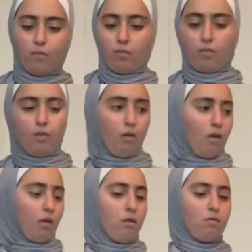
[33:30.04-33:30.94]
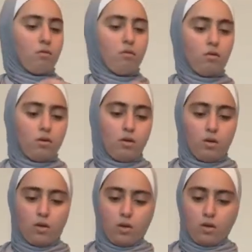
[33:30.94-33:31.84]

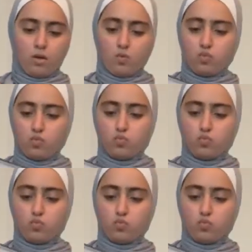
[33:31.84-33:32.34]
Nothing is said.